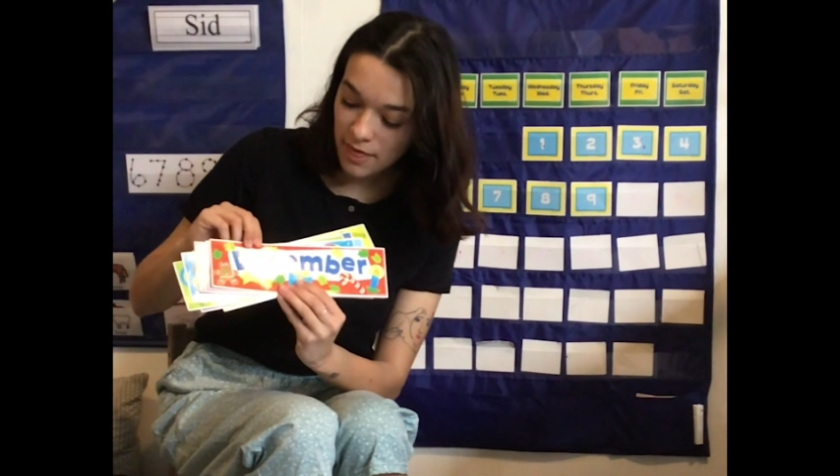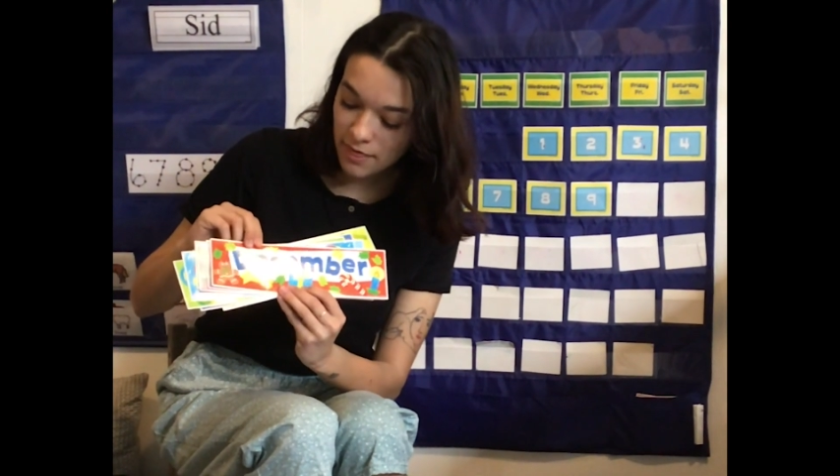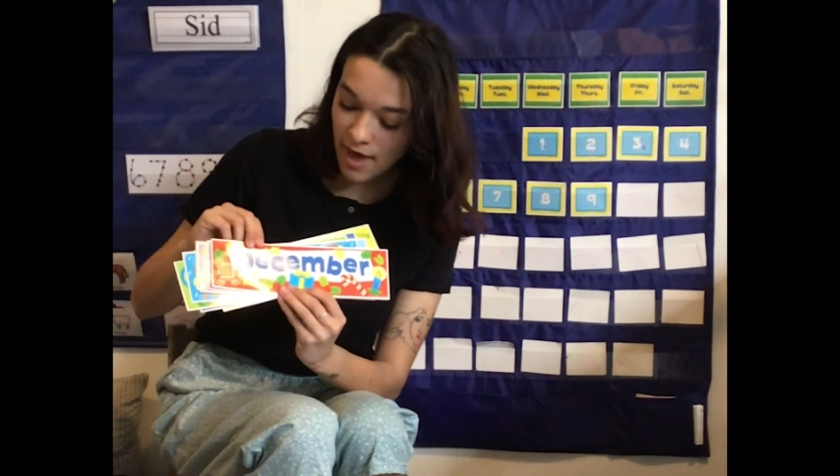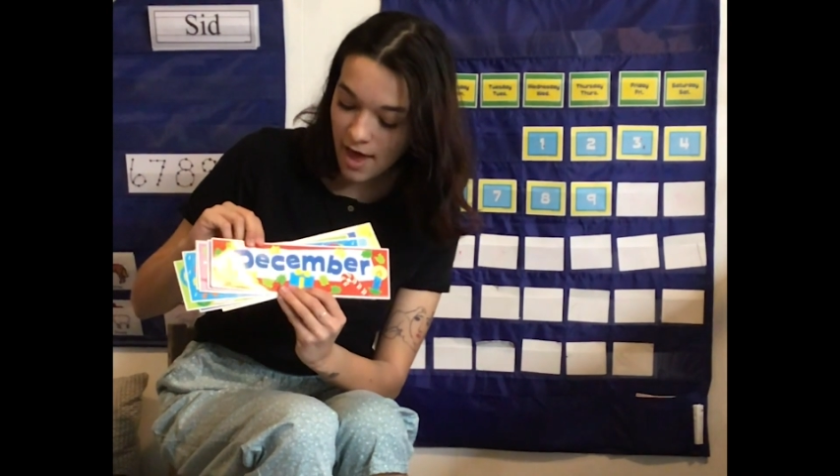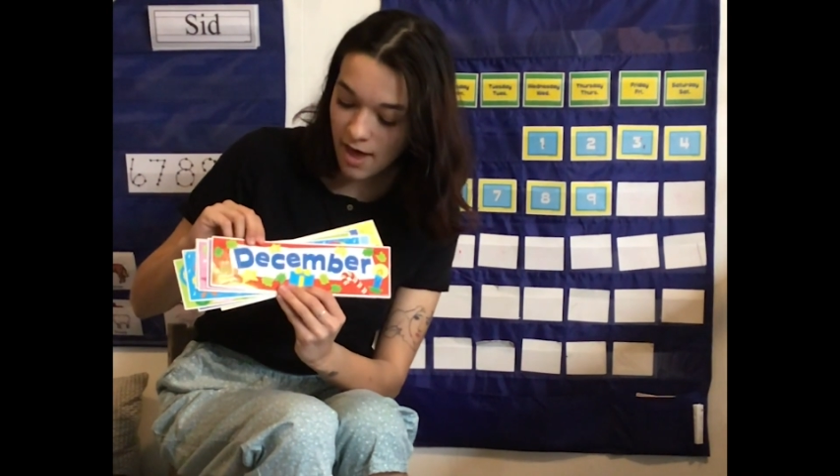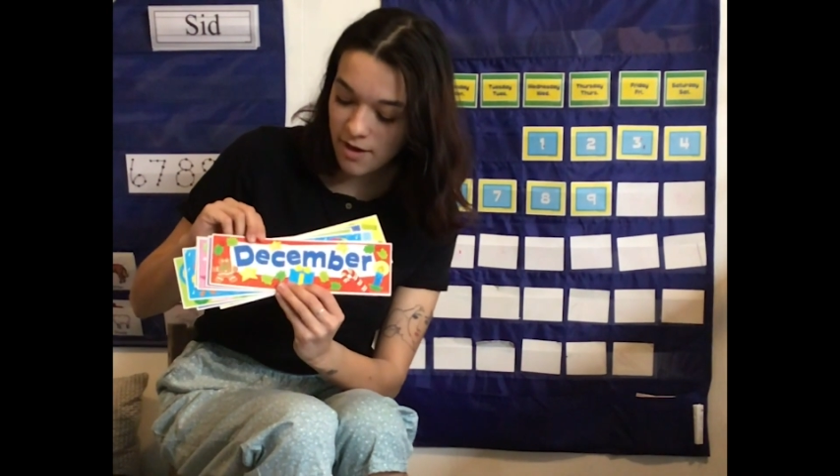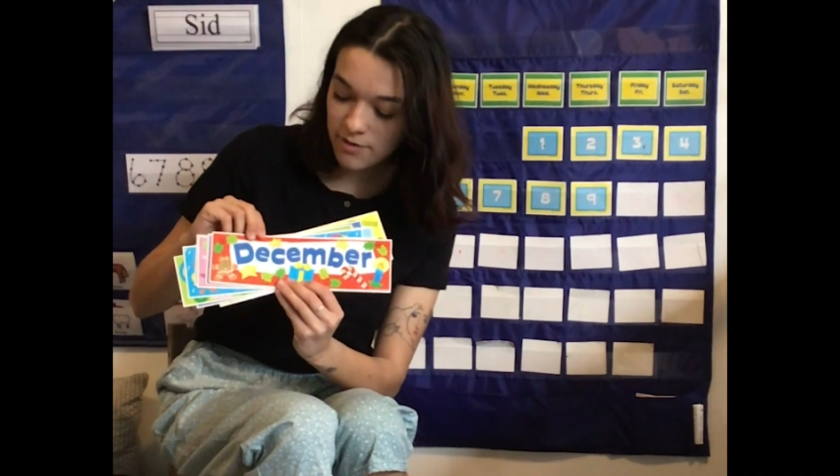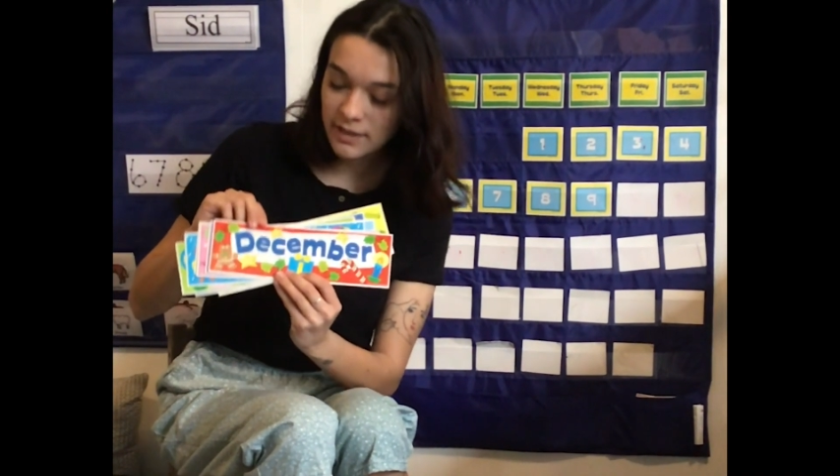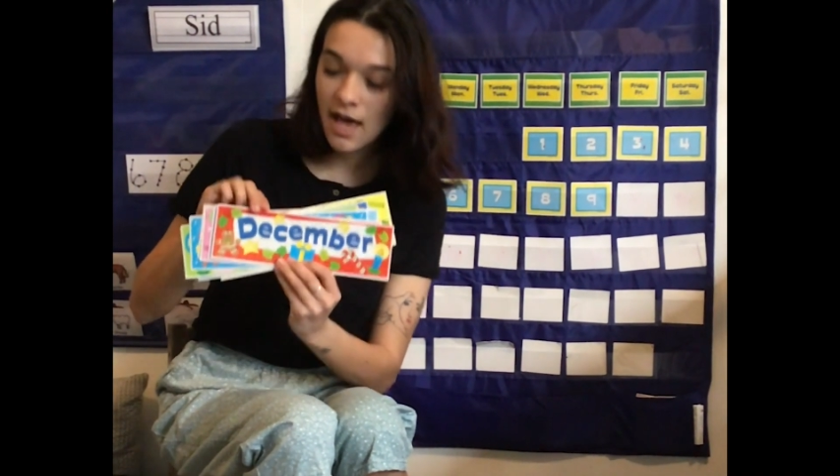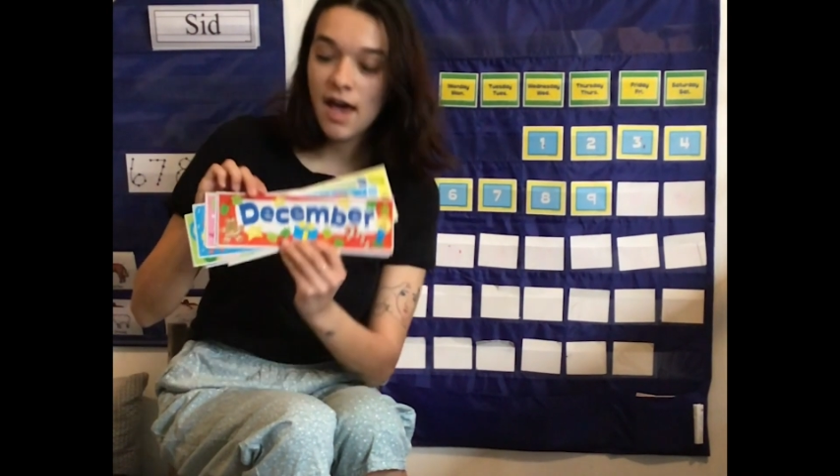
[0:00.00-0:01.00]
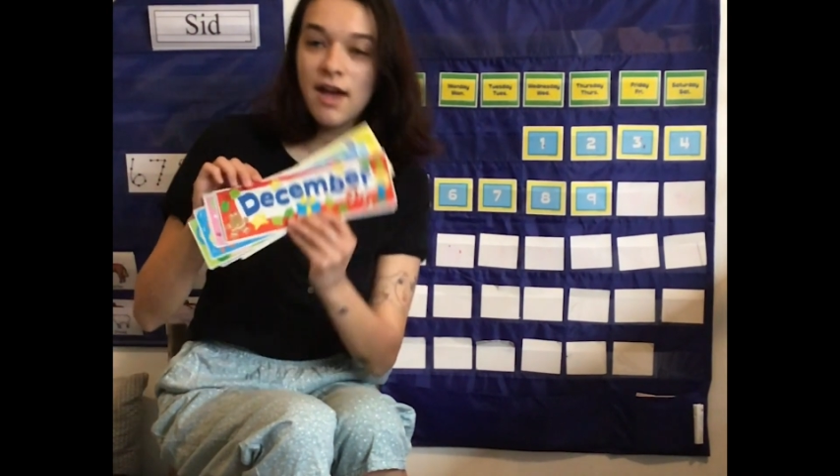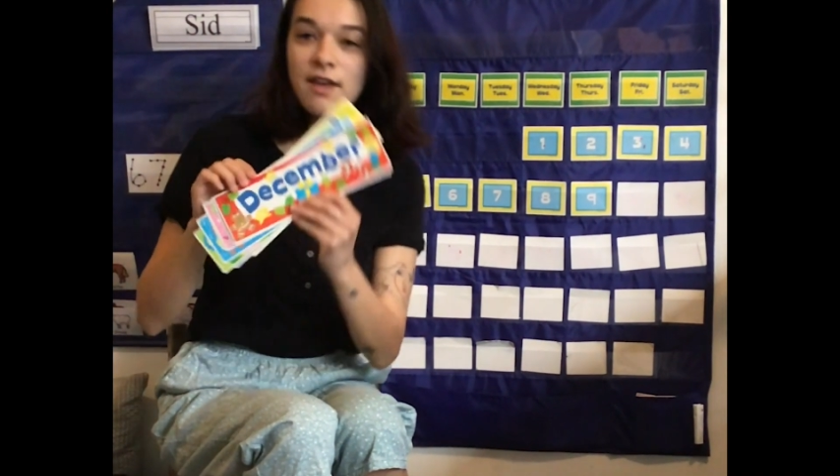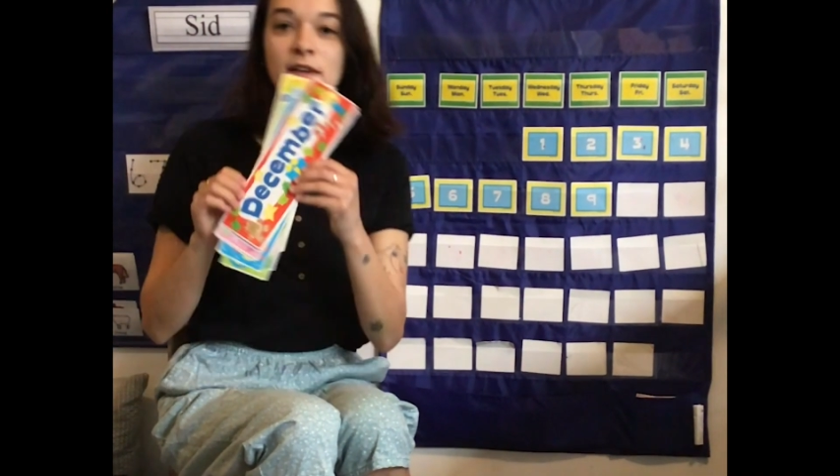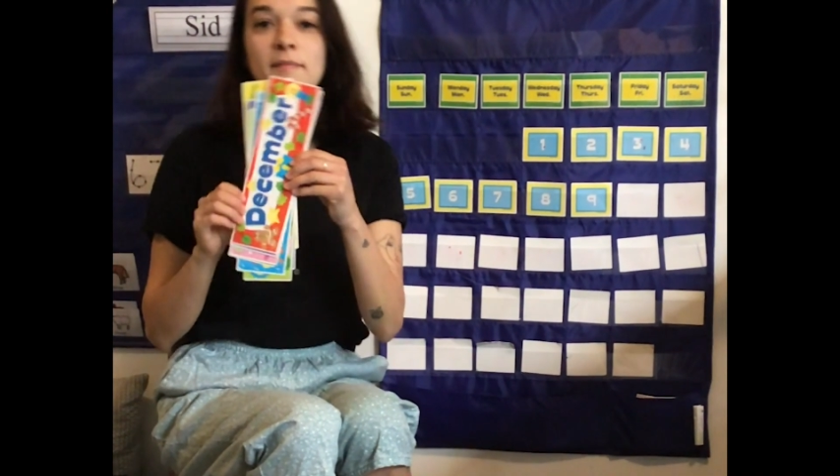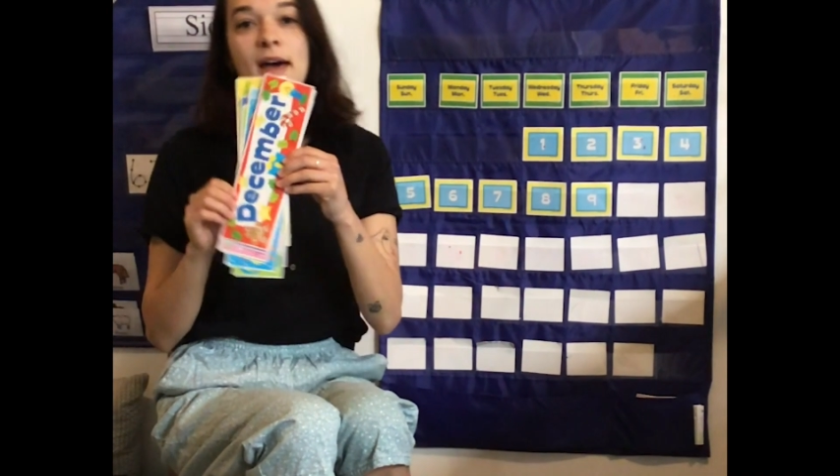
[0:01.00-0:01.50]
Those are the